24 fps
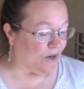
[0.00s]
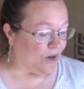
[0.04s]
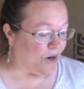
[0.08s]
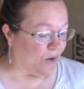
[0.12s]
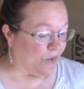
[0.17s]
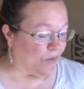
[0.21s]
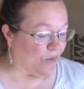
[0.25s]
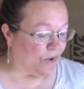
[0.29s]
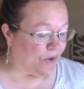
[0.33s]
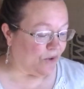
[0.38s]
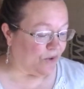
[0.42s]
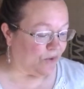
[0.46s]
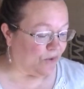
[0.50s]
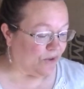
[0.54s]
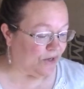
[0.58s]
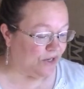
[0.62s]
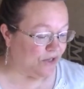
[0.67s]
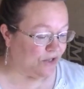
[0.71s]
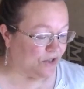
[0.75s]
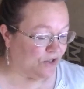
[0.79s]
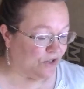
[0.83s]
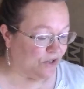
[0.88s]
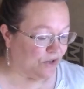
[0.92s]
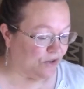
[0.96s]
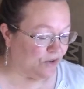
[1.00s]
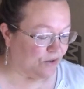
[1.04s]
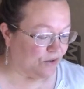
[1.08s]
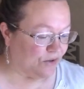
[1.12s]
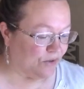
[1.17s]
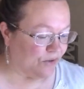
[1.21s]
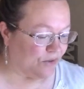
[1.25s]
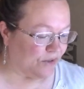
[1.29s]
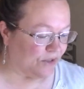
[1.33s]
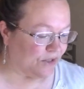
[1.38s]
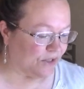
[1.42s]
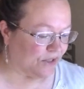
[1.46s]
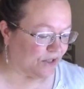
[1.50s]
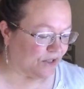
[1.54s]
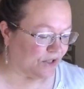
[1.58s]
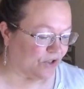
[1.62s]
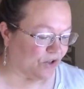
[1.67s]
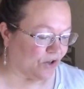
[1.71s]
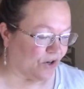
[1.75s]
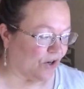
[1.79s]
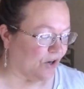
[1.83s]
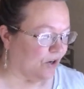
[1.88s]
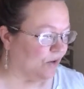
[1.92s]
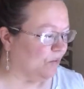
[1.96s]
We're going to
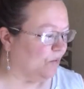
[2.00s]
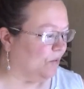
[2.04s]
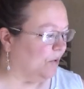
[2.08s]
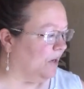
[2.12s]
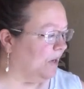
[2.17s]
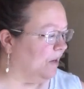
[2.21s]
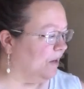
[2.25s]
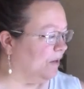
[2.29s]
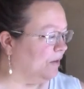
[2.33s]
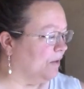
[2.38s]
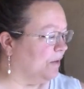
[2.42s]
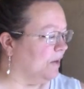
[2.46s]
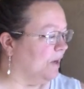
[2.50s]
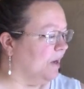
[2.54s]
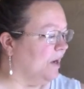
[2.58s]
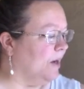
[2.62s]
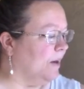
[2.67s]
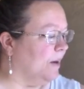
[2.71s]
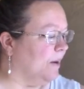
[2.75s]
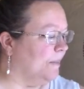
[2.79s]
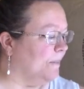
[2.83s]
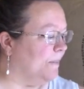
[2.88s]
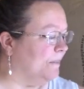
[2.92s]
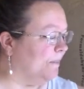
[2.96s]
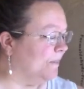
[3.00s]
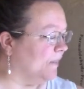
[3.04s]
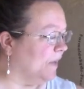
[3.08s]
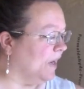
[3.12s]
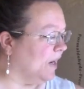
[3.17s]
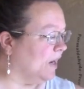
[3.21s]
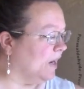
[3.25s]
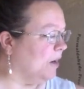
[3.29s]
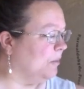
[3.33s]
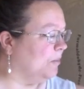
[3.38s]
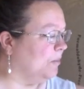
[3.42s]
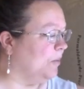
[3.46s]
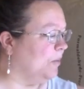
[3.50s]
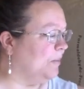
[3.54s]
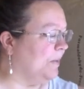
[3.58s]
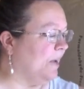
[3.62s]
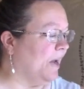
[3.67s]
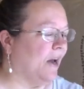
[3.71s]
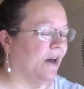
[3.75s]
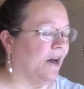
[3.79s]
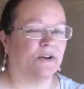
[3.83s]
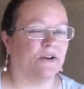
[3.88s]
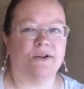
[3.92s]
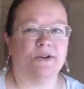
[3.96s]
start with a couple
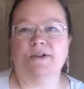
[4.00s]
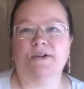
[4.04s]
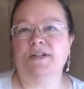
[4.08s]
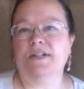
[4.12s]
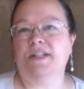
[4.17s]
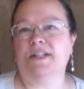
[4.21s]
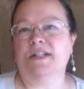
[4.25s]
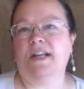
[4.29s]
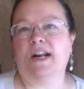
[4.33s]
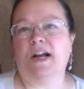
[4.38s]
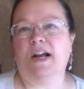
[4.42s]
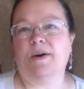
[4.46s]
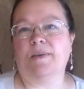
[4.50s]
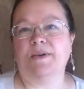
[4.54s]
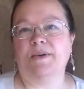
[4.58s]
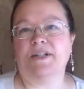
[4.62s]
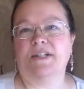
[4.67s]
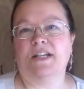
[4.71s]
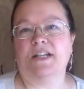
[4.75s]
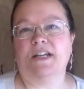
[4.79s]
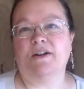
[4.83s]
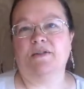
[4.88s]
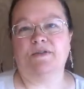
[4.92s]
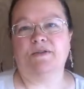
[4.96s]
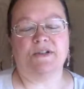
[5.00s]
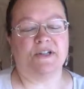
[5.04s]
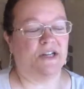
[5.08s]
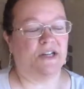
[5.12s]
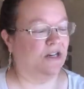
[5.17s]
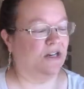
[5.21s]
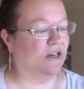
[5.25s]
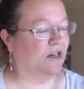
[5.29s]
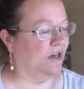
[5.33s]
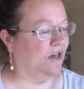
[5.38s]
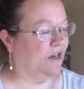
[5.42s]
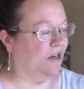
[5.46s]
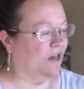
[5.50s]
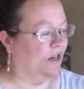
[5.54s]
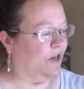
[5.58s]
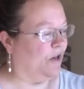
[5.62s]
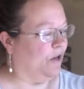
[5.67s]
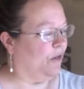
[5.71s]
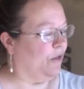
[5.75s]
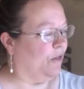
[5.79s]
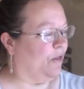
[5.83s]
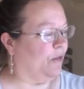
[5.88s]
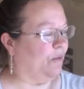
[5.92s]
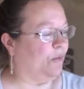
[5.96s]
patterns that I was gifted
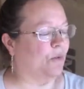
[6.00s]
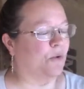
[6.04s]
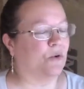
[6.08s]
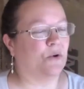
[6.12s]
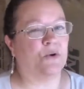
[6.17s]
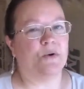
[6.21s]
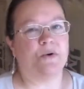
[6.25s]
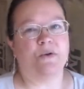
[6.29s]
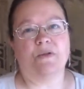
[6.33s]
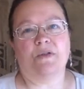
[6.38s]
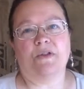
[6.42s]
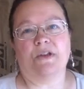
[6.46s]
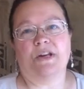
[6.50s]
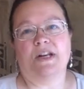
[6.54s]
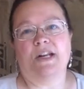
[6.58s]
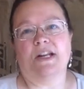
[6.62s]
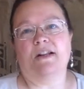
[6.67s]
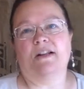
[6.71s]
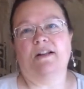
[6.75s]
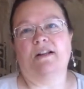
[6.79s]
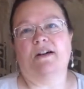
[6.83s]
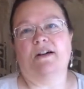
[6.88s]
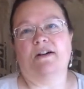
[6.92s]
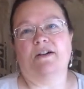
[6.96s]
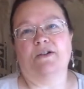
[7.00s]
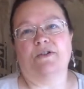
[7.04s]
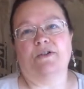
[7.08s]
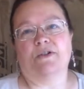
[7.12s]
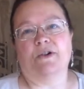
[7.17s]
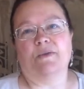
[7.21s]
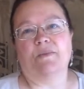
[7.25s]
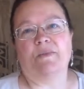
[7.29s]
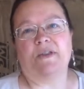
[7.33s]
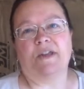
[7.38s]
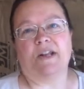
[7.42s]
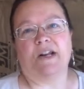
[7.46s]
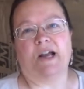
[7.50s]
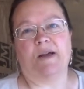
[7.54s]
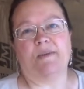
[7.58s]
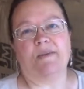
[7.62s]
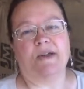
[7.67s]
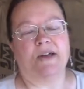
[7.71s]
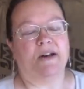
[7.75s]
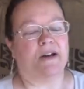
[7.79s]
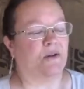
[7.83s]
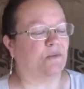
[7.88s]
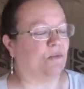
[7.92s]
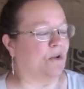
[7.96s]
through the knit along group that I'm
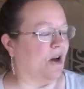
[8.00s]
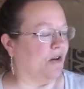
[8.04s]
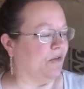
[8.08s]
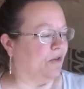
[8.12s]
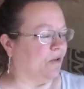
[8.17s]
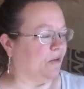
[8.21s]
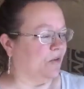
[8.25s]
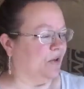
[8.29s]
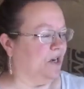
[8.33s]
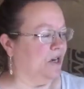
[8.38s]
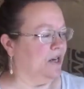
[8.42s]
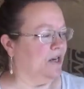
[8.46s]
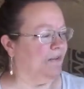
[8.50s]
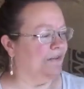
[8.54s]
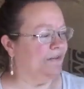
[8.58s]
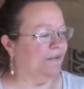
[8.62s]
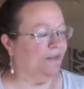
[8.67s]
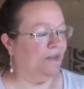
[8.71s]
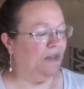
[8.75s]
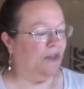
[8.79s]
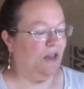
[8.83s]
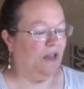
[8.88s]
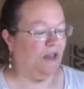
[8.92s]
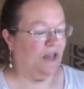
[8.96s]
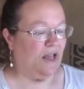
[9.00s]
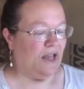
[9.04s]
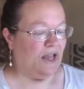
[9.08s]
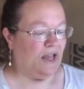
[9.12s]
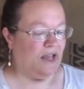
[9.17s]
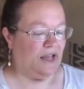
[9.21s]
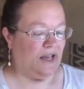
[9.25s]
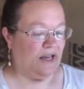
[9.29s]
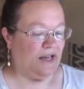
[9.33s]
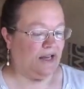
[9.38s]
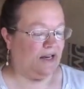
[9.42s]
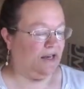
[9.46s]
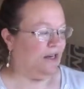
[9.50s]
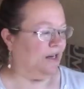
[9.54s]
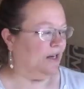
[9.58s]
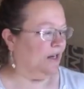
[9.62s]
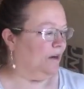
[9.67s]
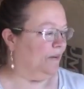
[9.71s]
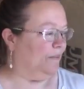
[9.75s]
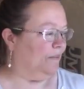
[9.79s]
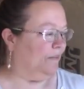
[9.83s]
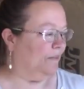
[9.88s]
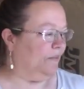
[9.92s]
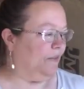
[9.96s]
in on Ravelry. And
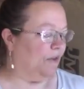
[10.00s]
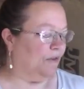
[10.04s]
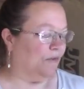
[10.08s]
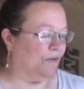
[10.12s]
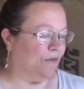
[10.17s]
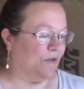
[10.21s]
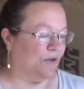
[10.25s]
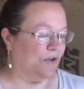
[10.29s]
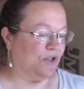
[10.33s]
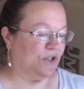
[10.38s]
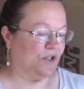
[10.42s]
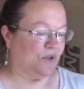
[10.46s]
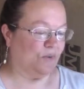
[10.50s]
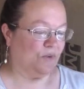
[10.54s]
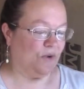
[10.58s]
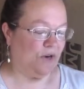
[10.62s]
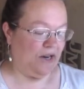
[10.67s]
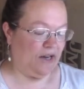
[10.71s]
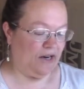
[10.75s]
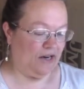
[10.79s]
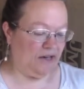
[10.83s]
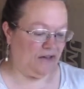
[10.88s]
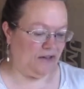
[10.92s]
the first one